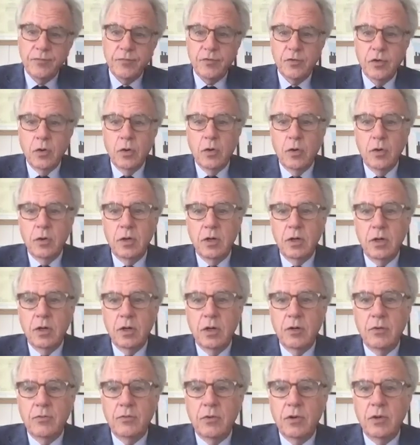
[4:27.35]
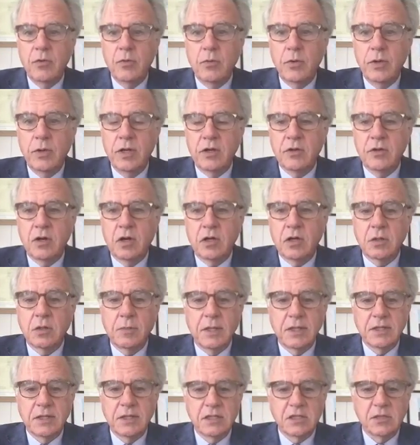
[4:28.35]
So we had talked
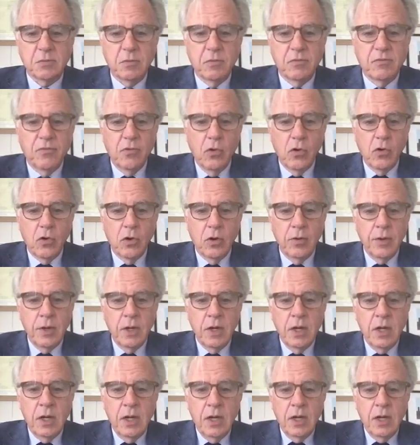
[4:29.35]
about this before,